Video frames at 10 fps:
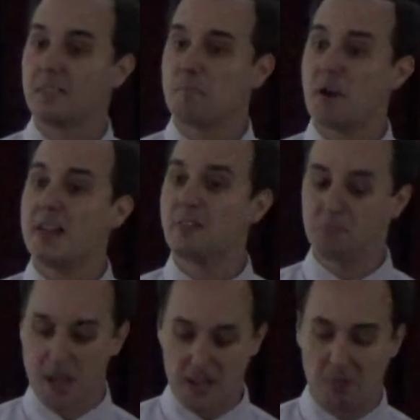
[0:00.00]
by the
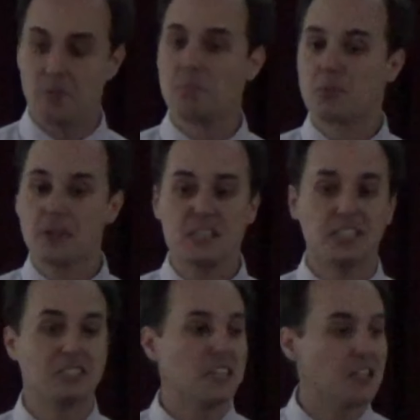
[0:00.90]
faithful
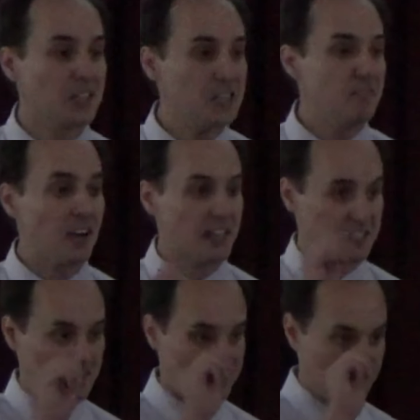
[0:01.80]
priests and the
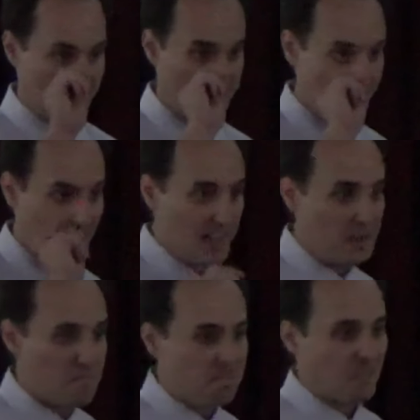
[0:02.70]
Levites?
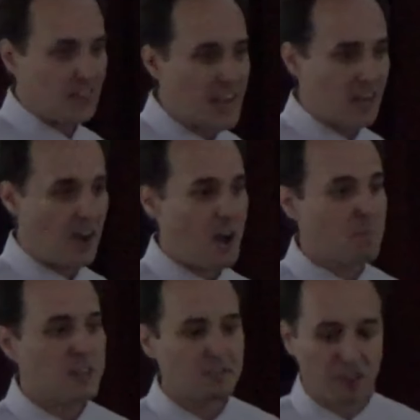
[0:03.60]
That
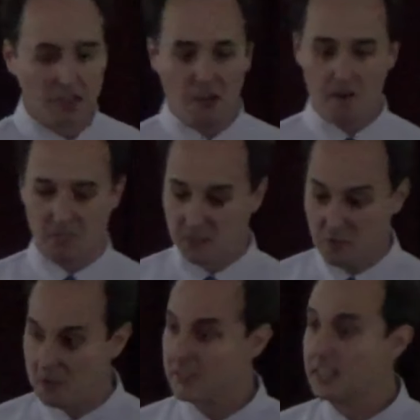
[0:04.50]
copy of the law of the
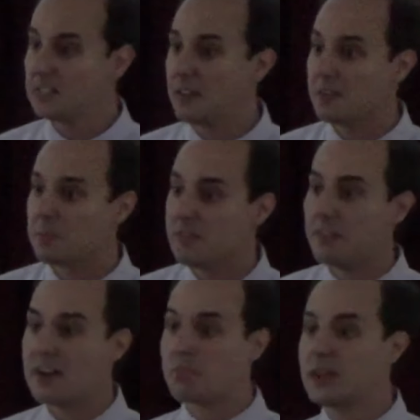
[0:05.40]
Lord they saw to be
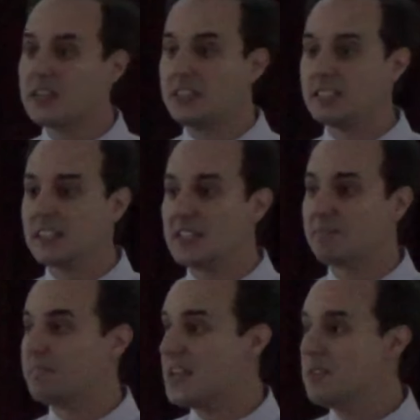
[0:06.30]
very precious,
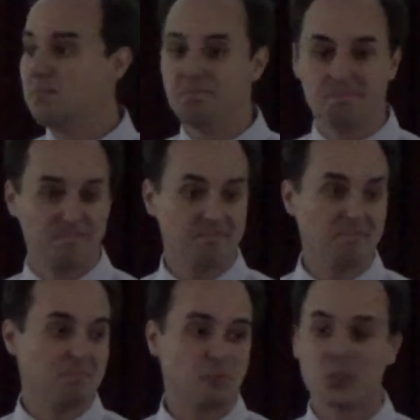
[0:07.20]
and they
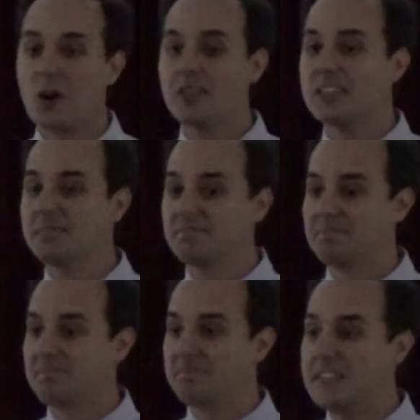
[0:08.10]
saw that
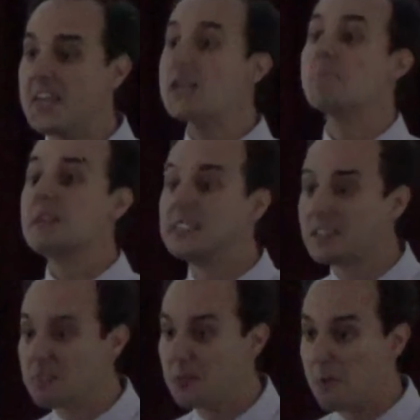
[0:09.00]
the enemies
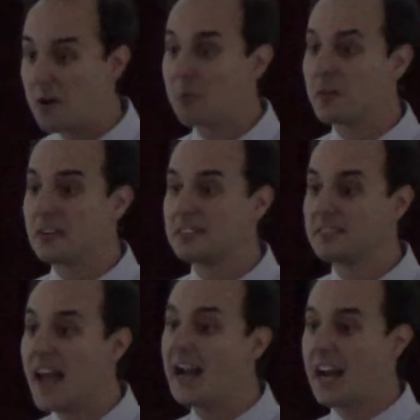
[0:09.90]
of the Lord were
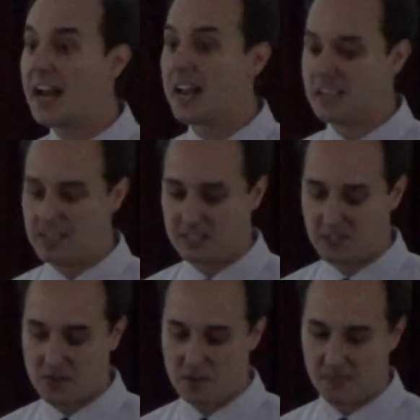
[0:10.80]
at hand, and
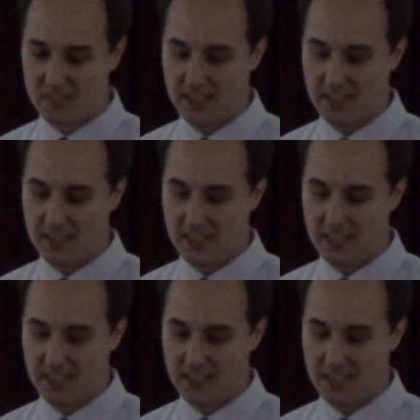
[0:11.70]
so